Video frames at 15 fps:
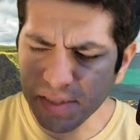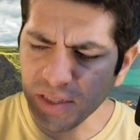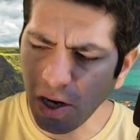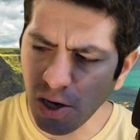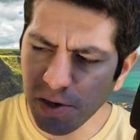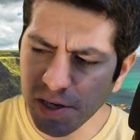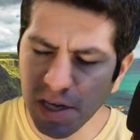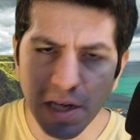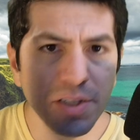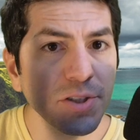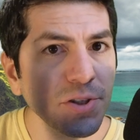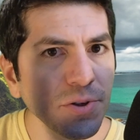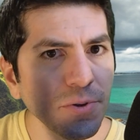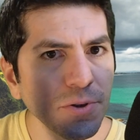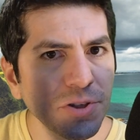Arianne
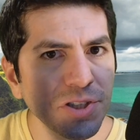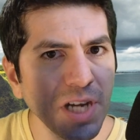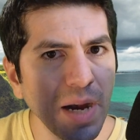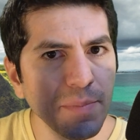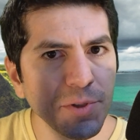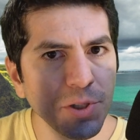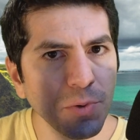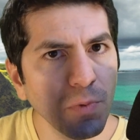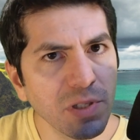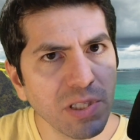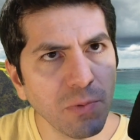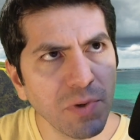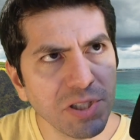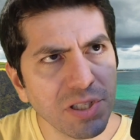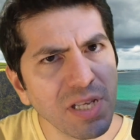II chapter was
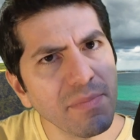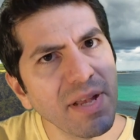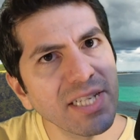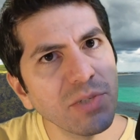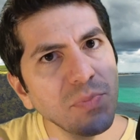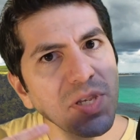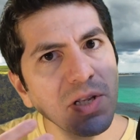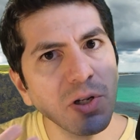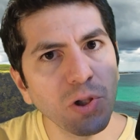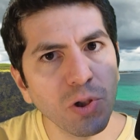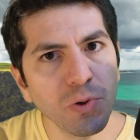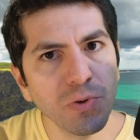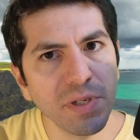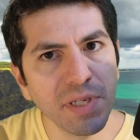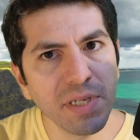originally meant to be
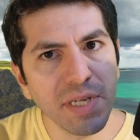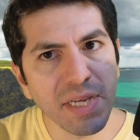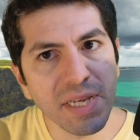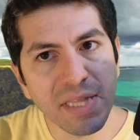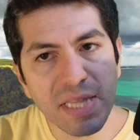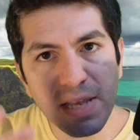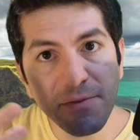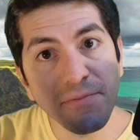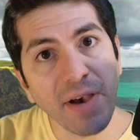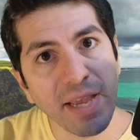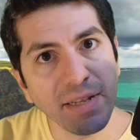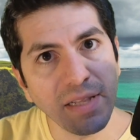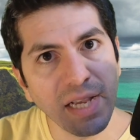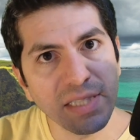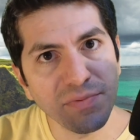included in the
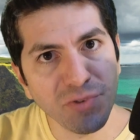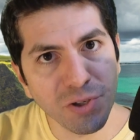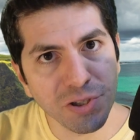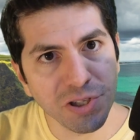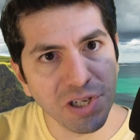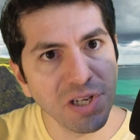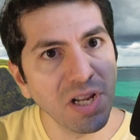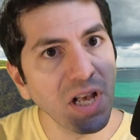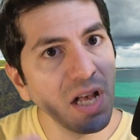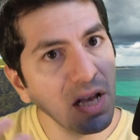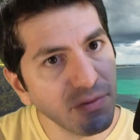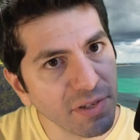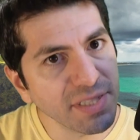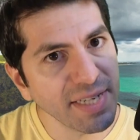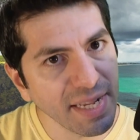finalized version of
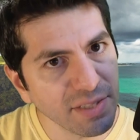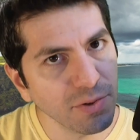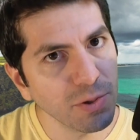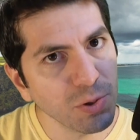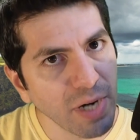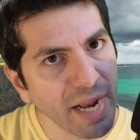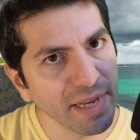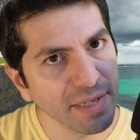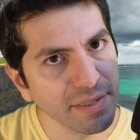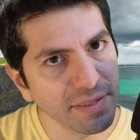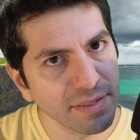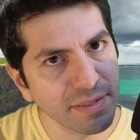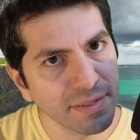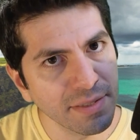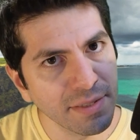A Dance with
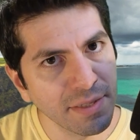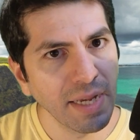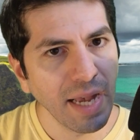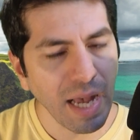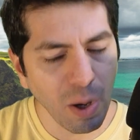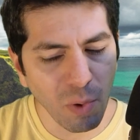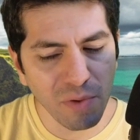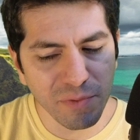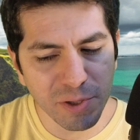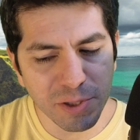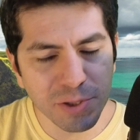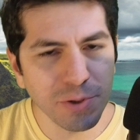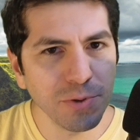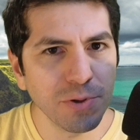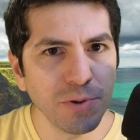Dragons. However,
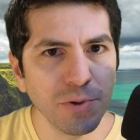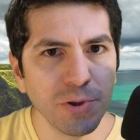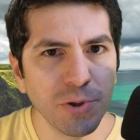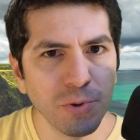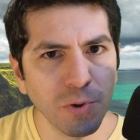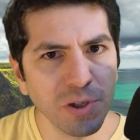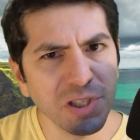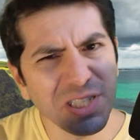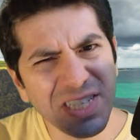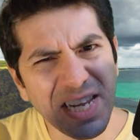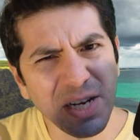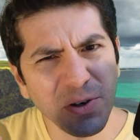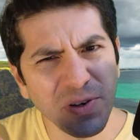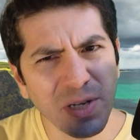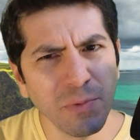due to George
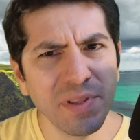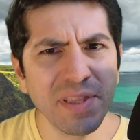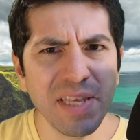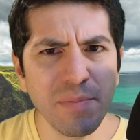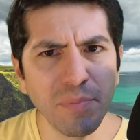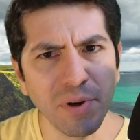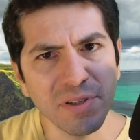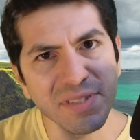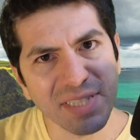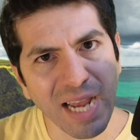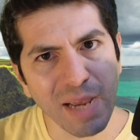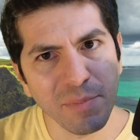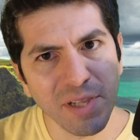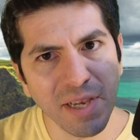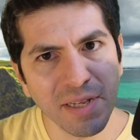tinkering with the book's
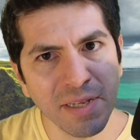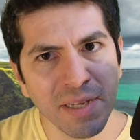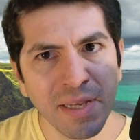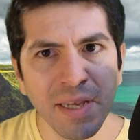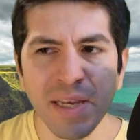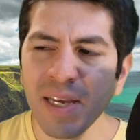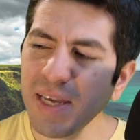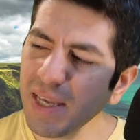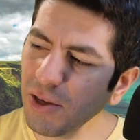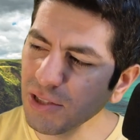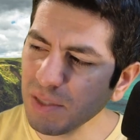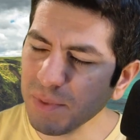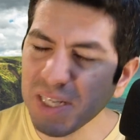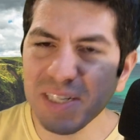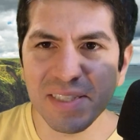timeline, he
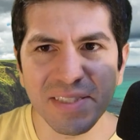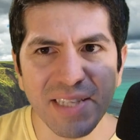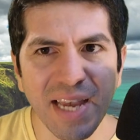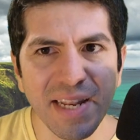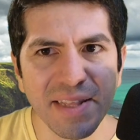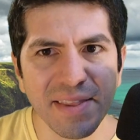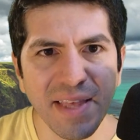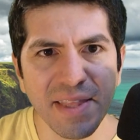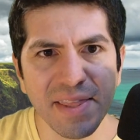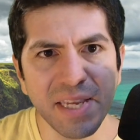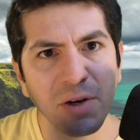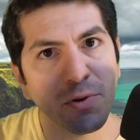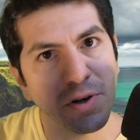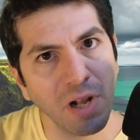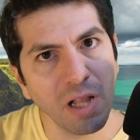ultimately decided that the
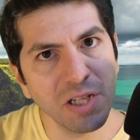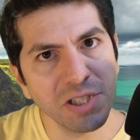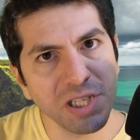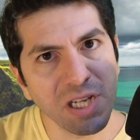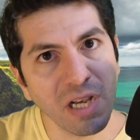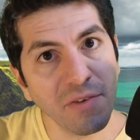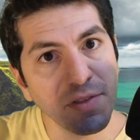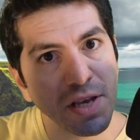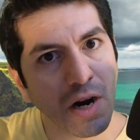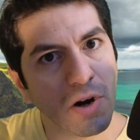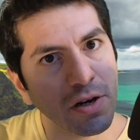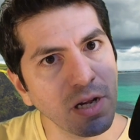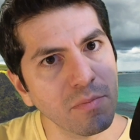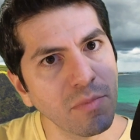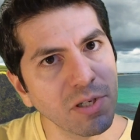chronology of the
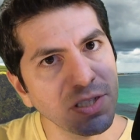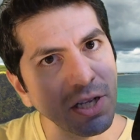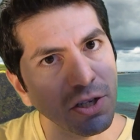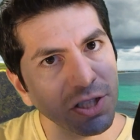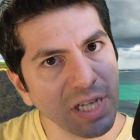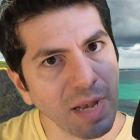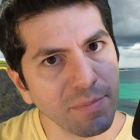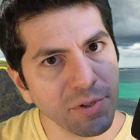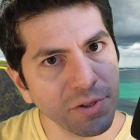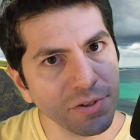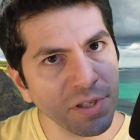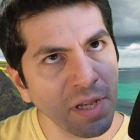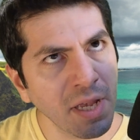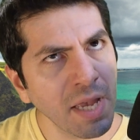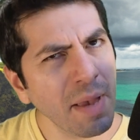Arianne Martell chapters
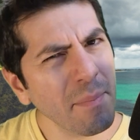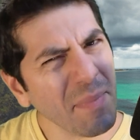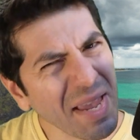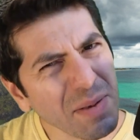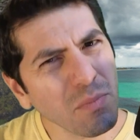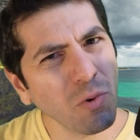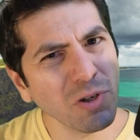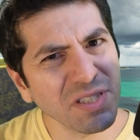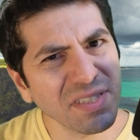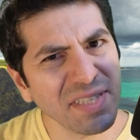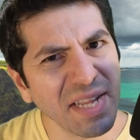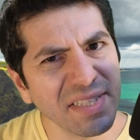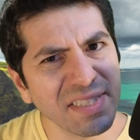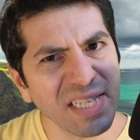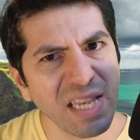made more
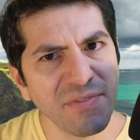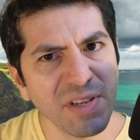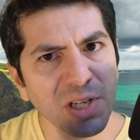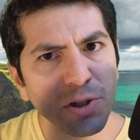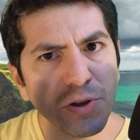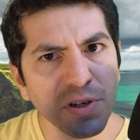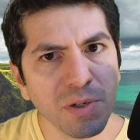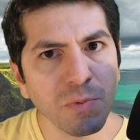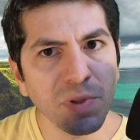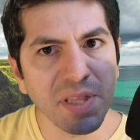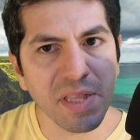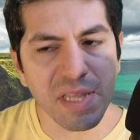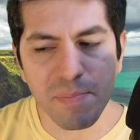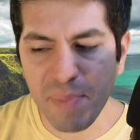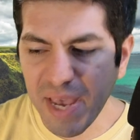sense if included within
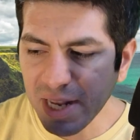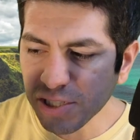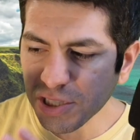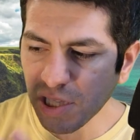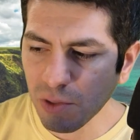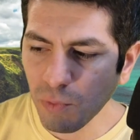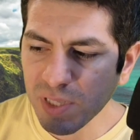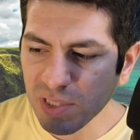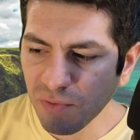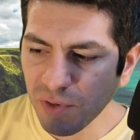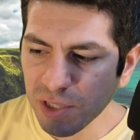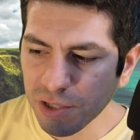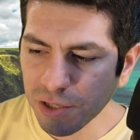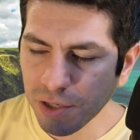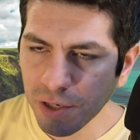the pages of the Winds of
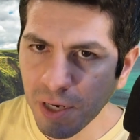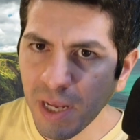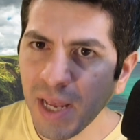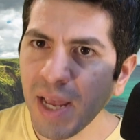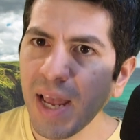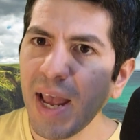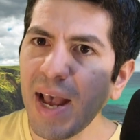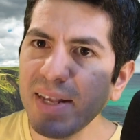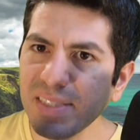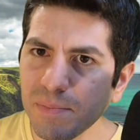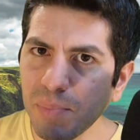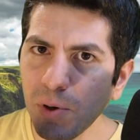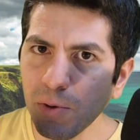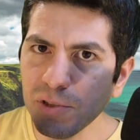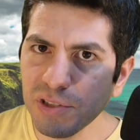Winter, as
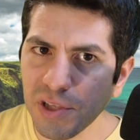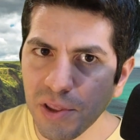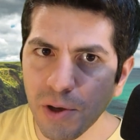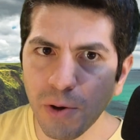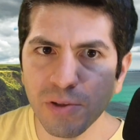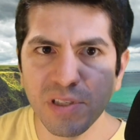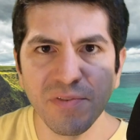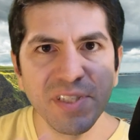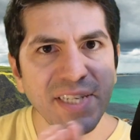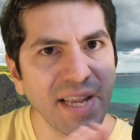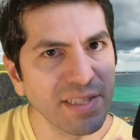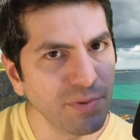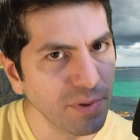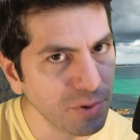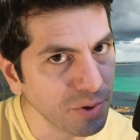opposed to those of A
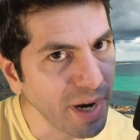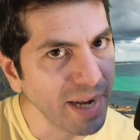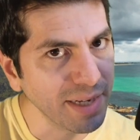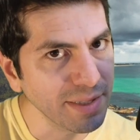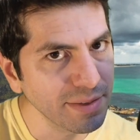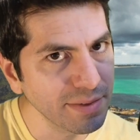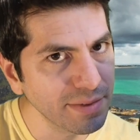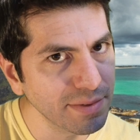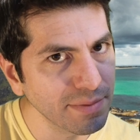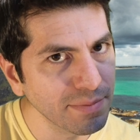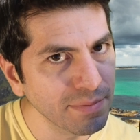Dance with Dragons.